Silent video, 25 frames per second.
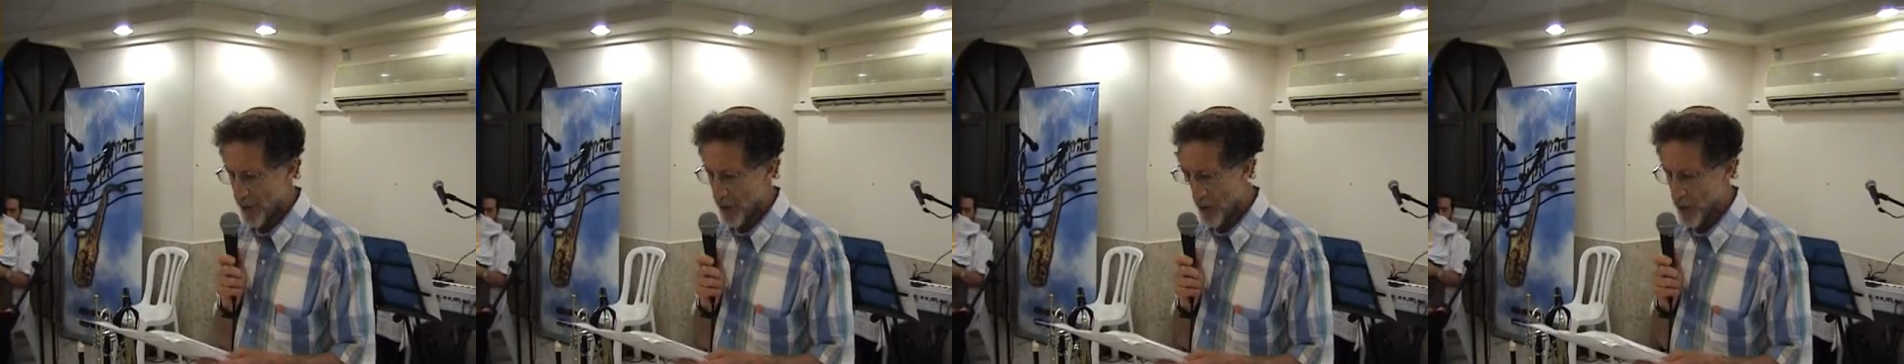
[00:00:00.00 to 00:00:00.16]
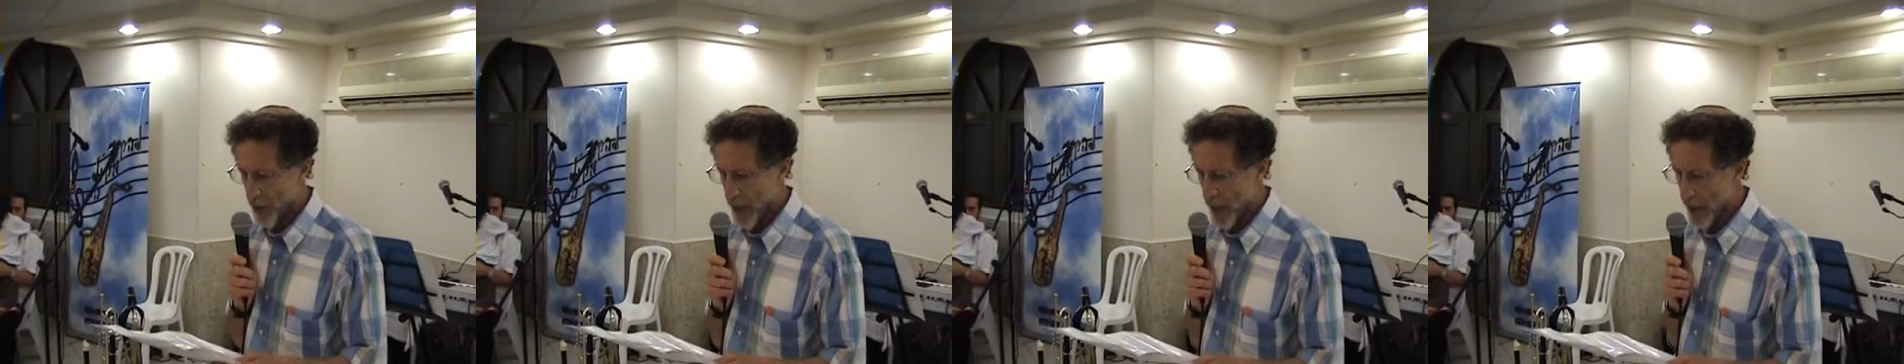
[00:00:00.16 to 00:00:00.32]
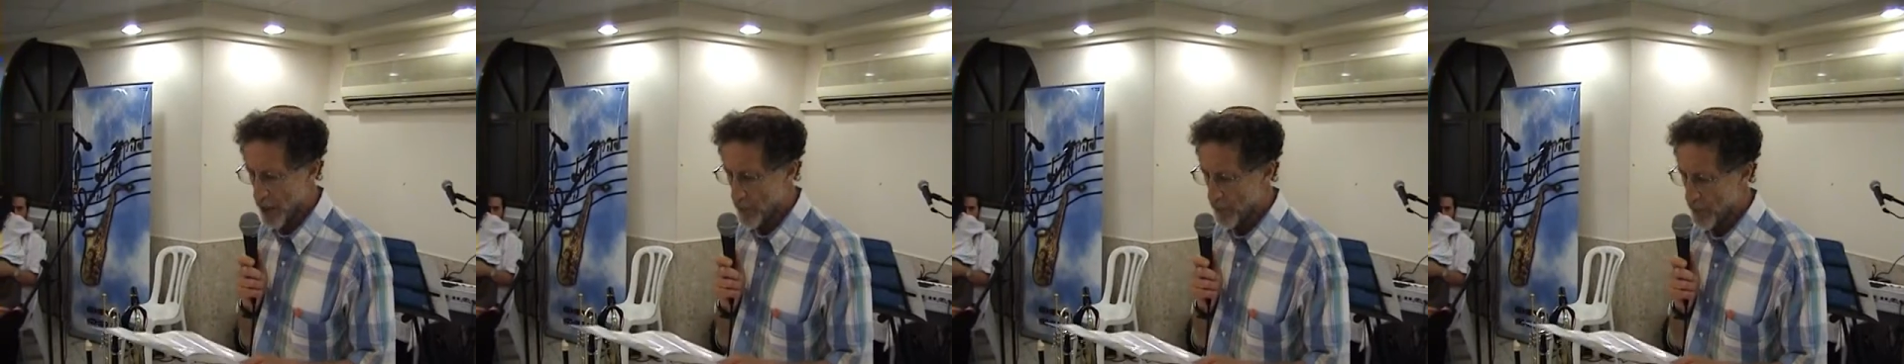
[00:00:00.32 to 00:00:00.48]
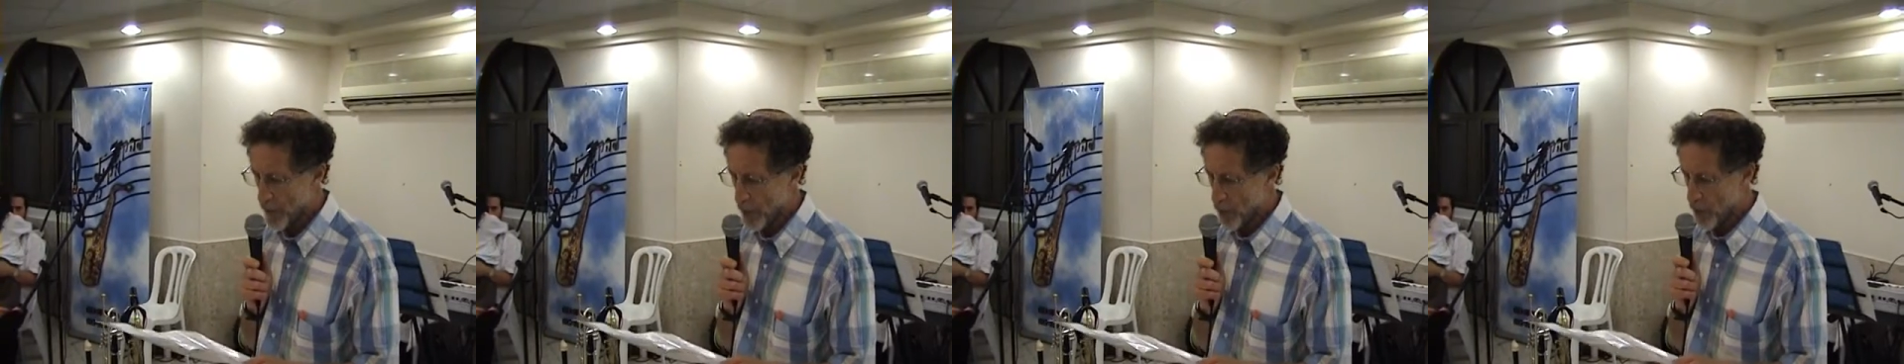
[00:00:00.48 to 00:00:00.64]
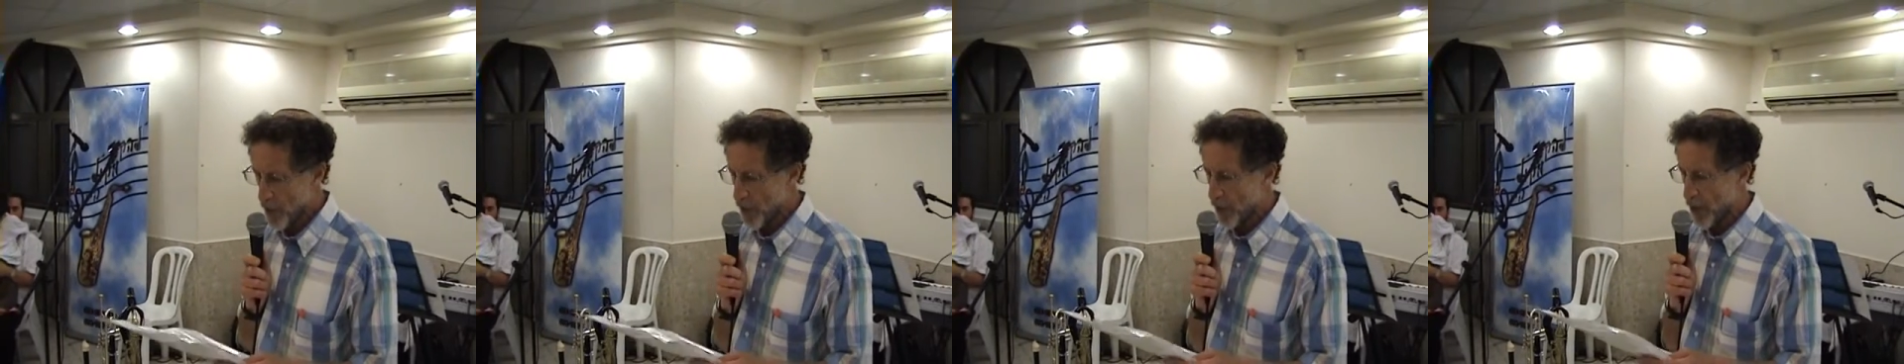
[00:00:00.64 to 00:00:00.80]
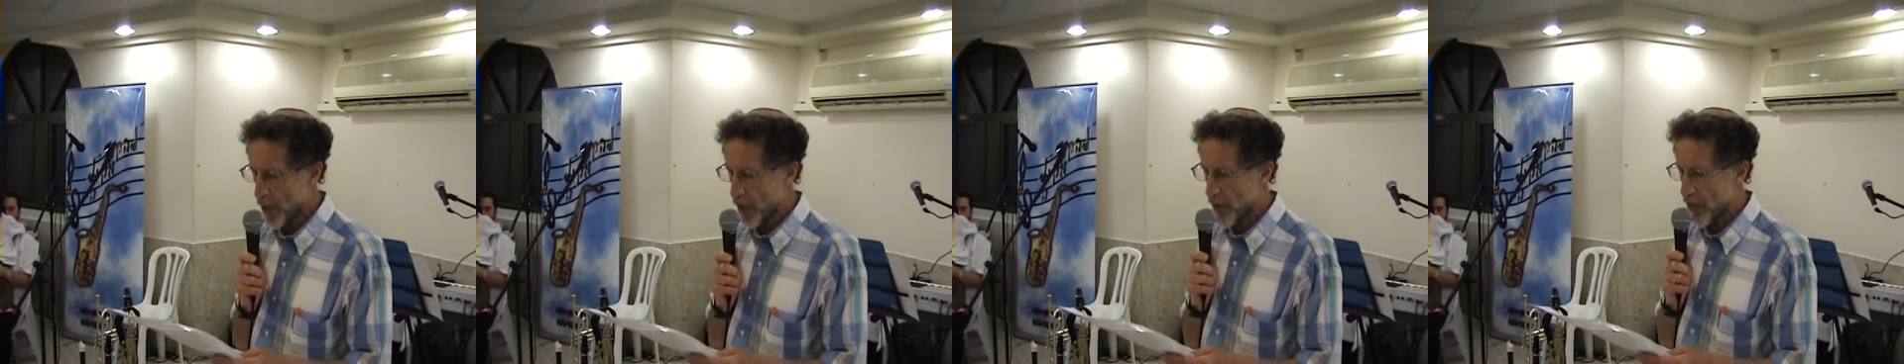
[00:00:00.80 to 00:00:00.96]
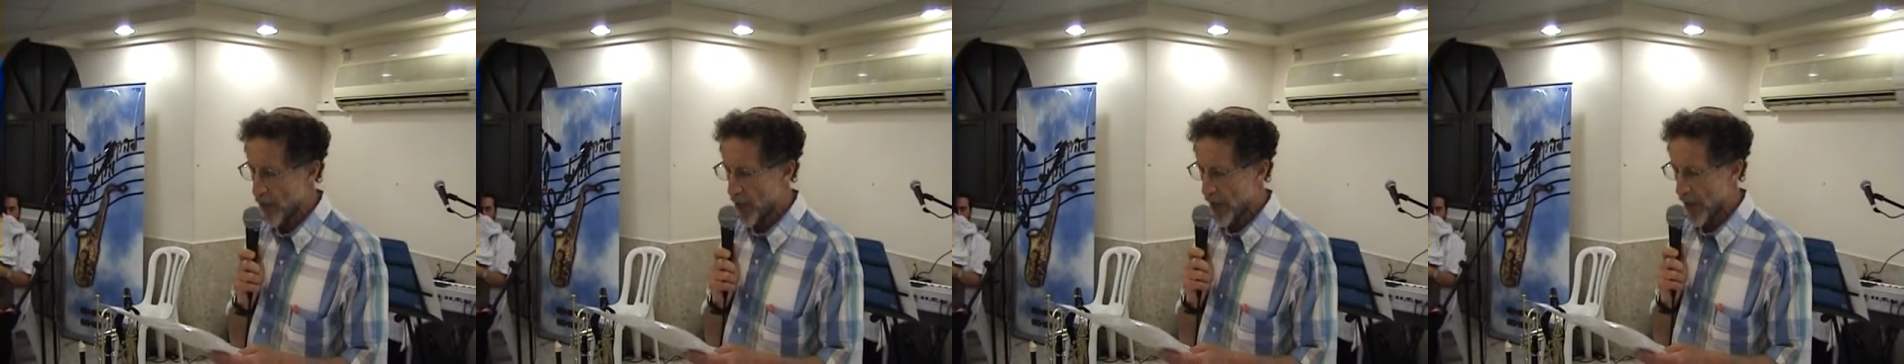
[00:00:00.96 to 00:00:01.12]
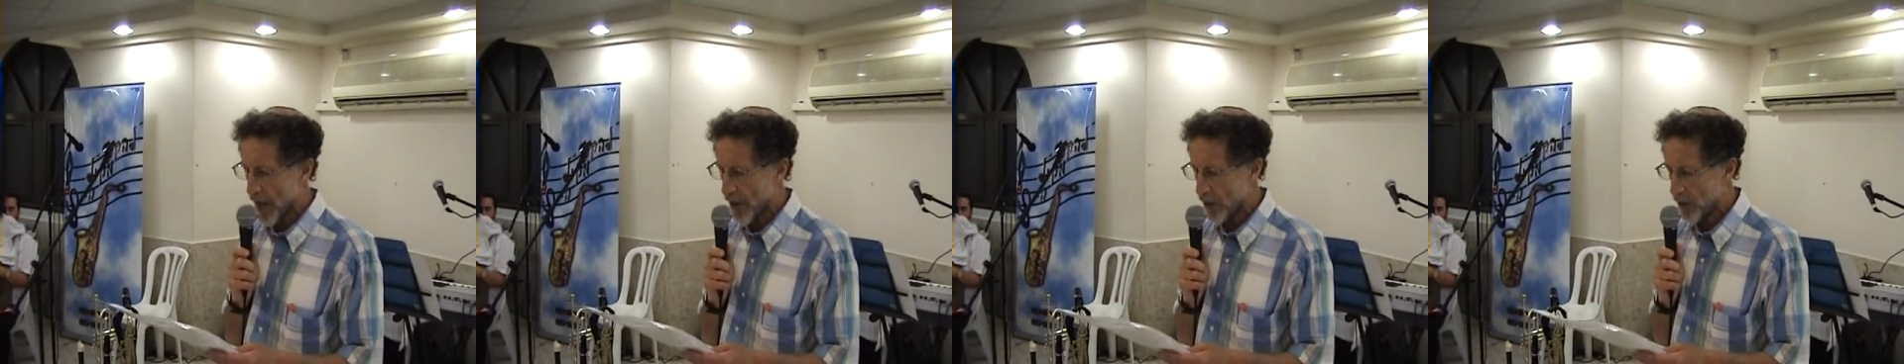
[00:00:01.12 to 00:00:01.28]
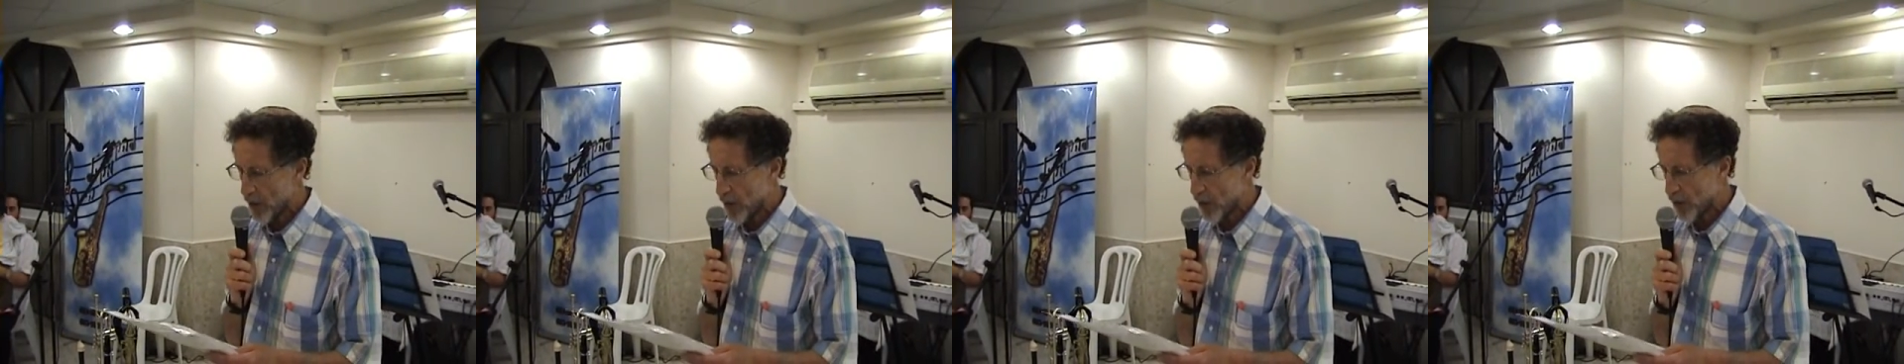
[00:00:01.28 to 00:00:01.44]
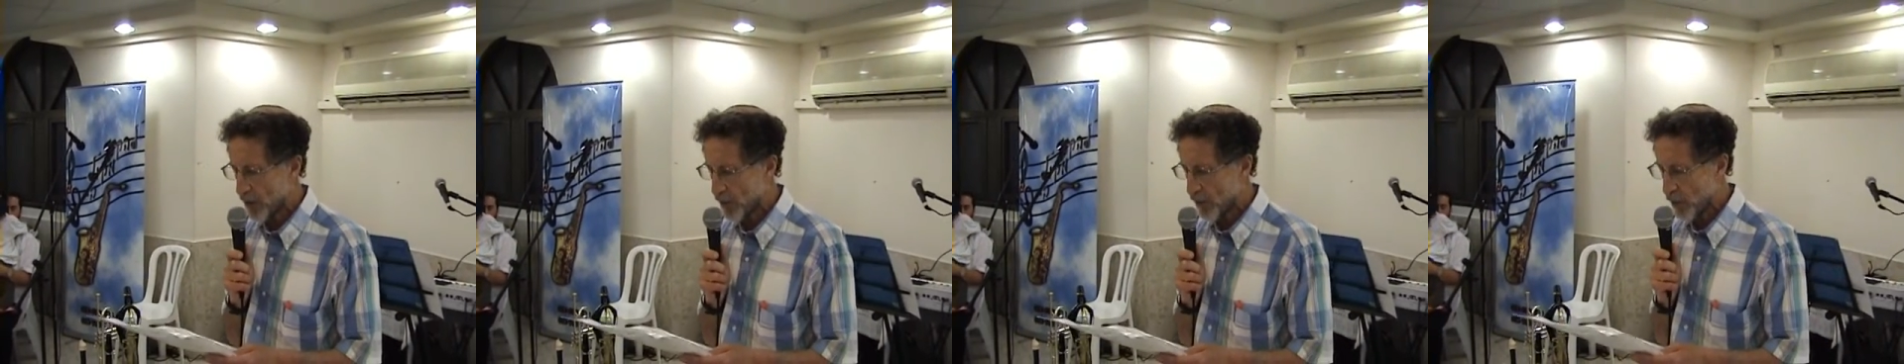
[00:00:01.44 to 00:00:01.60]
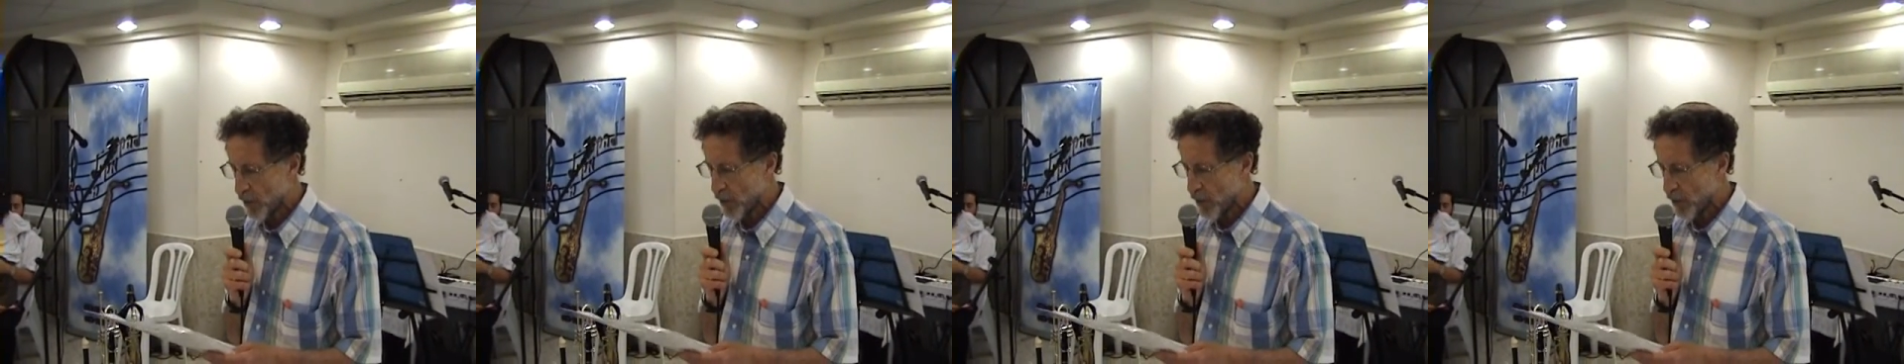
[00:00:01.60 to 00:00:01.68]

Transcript: or helping with other errands